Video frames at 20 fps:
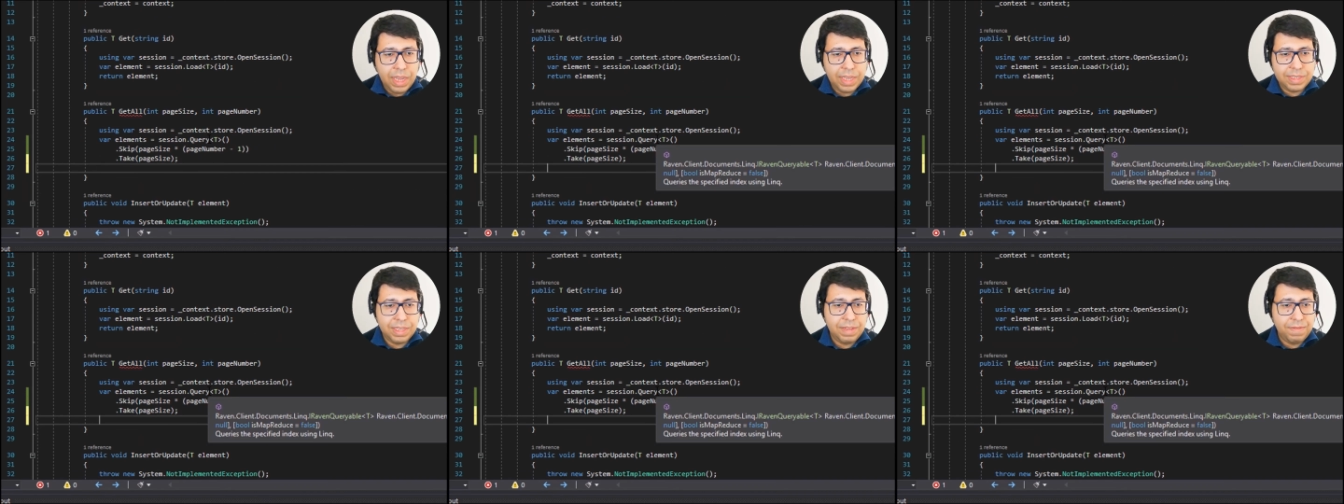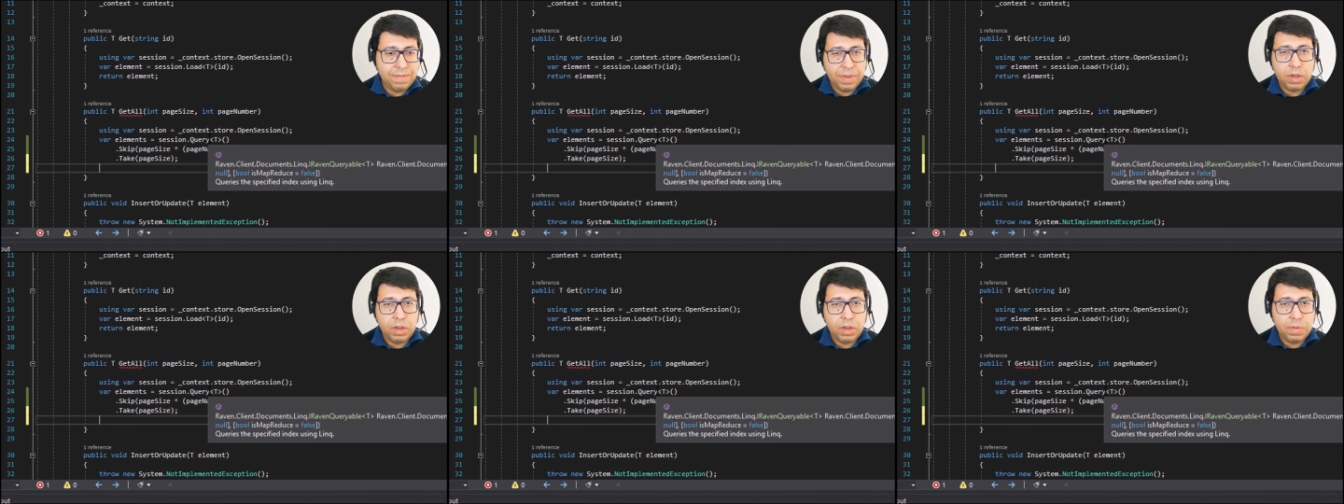as a
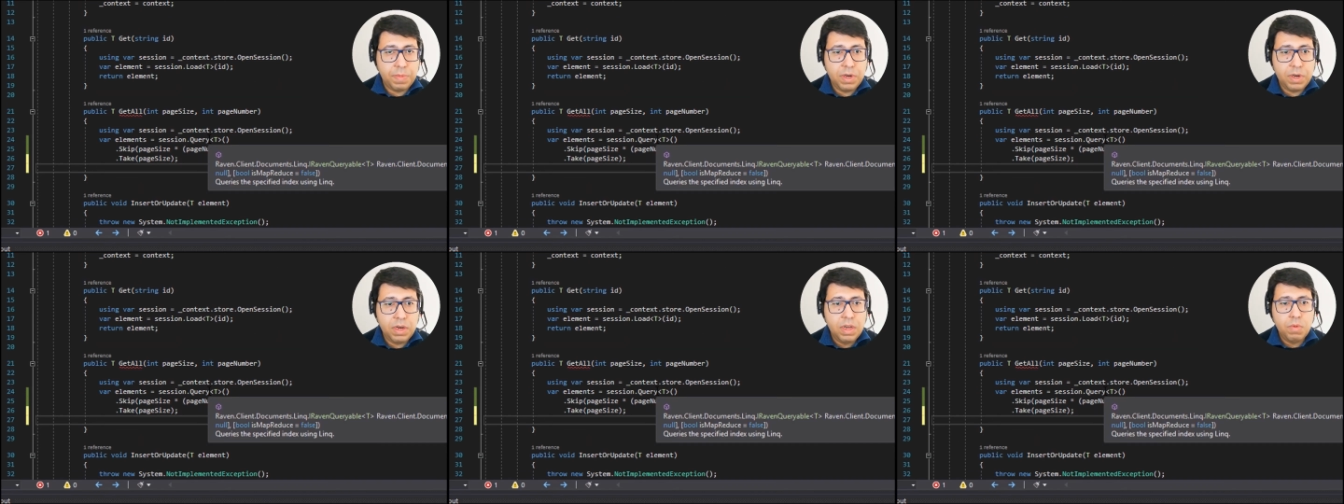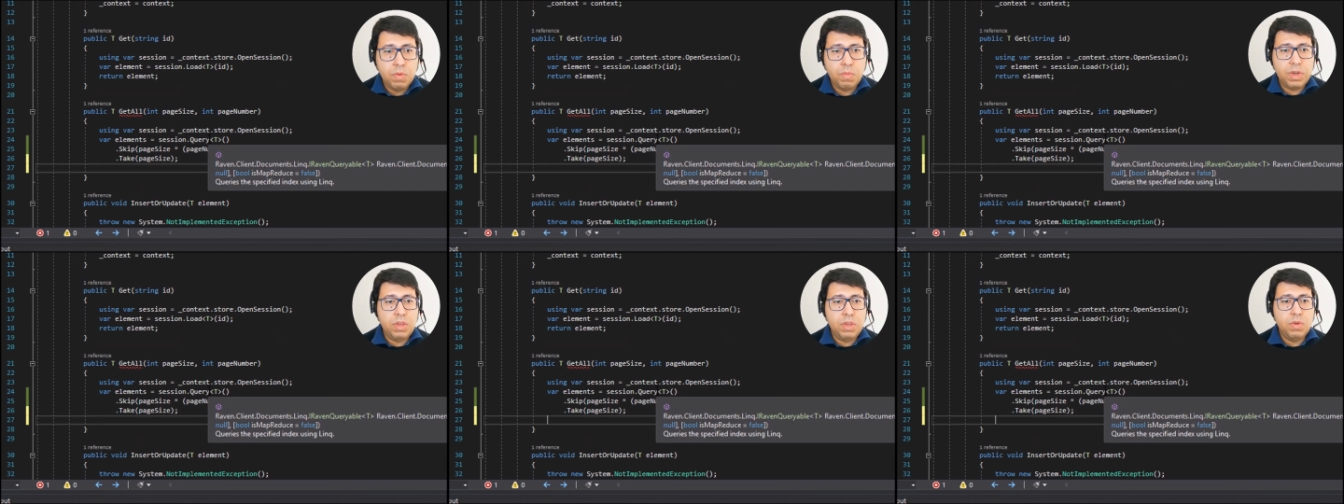developer.
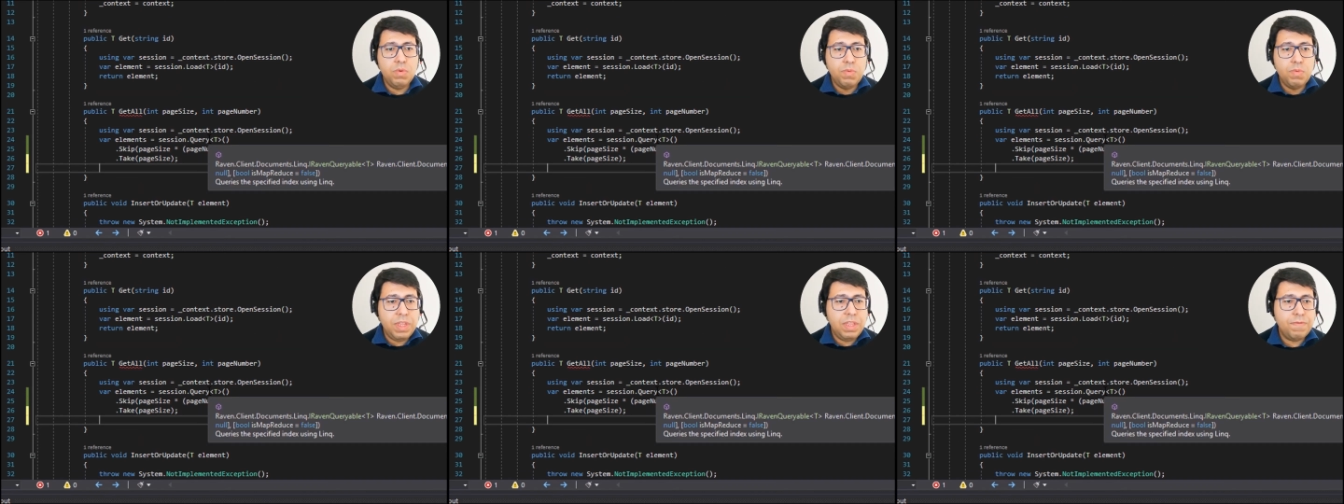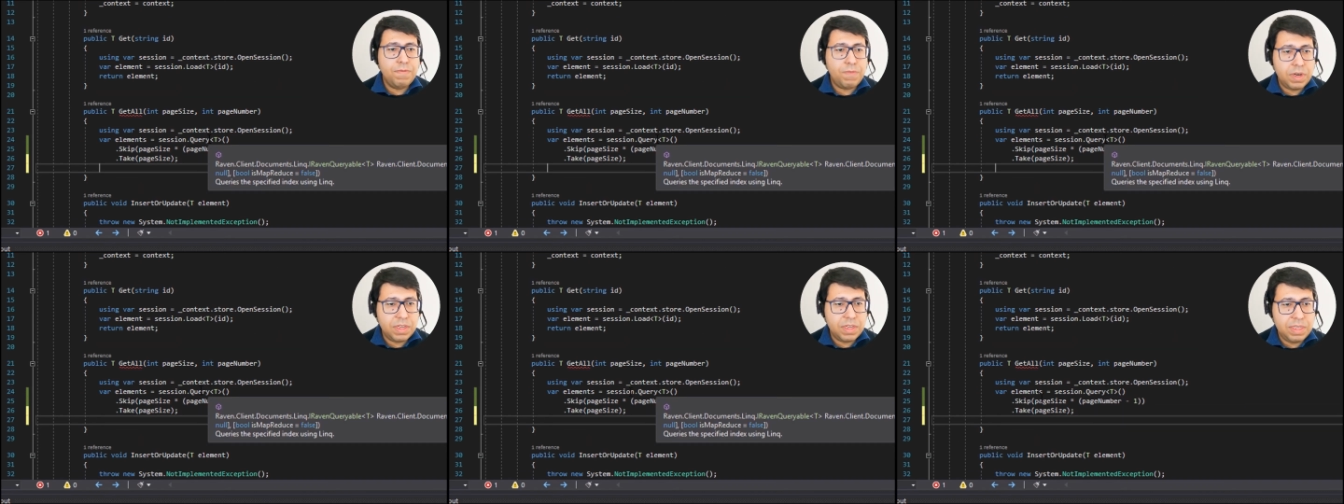When you read,
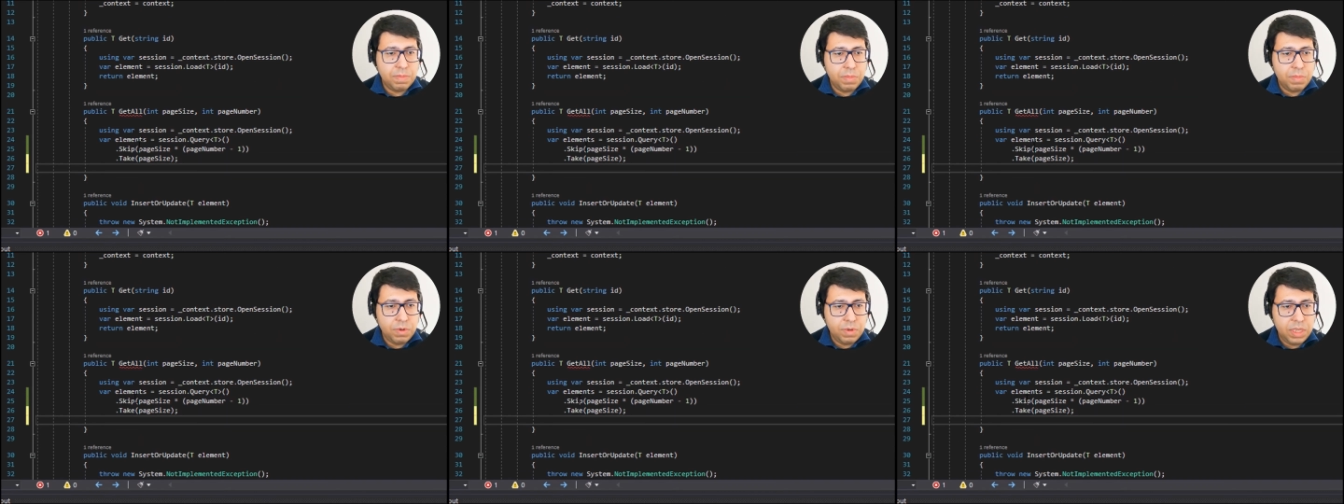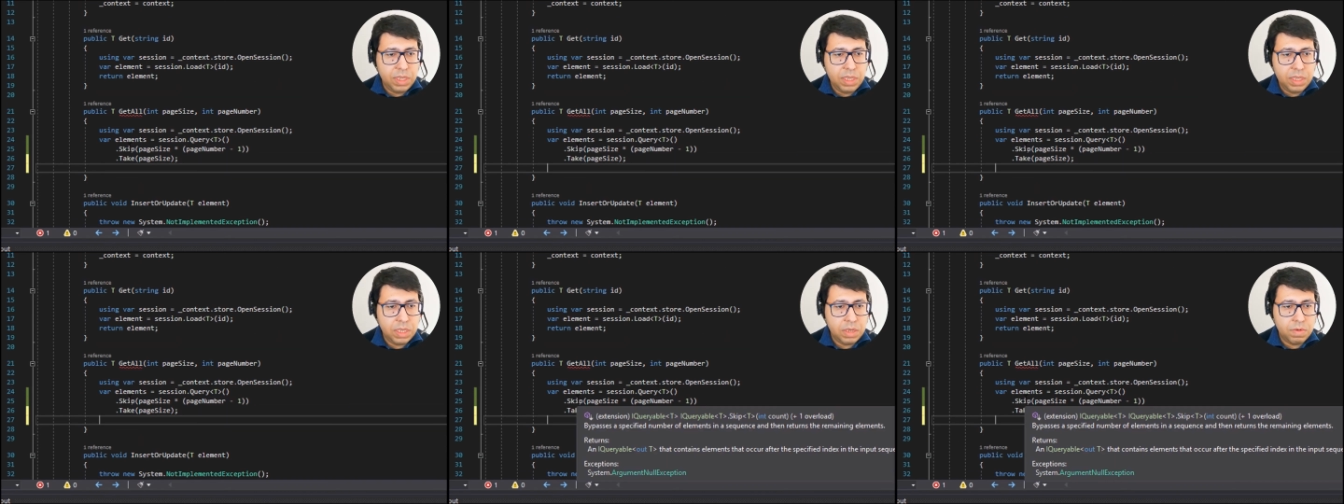for example,
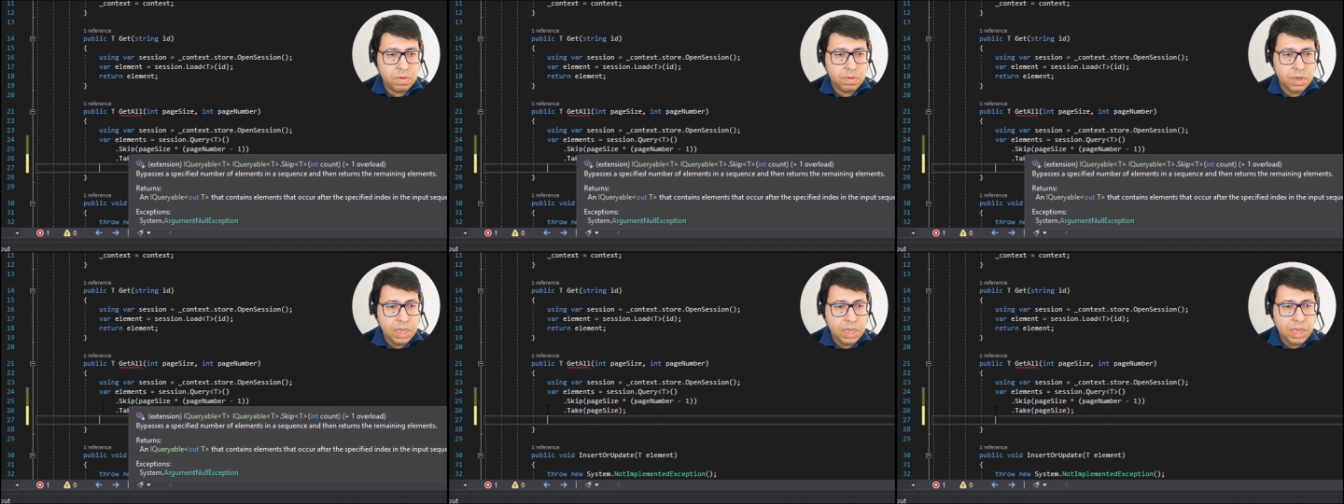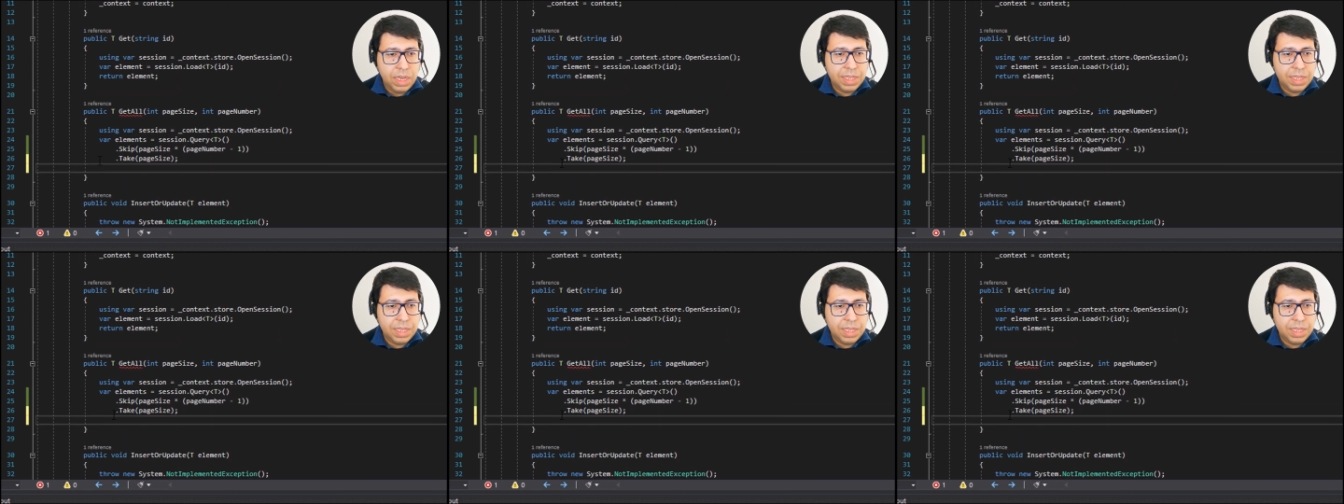LINQ,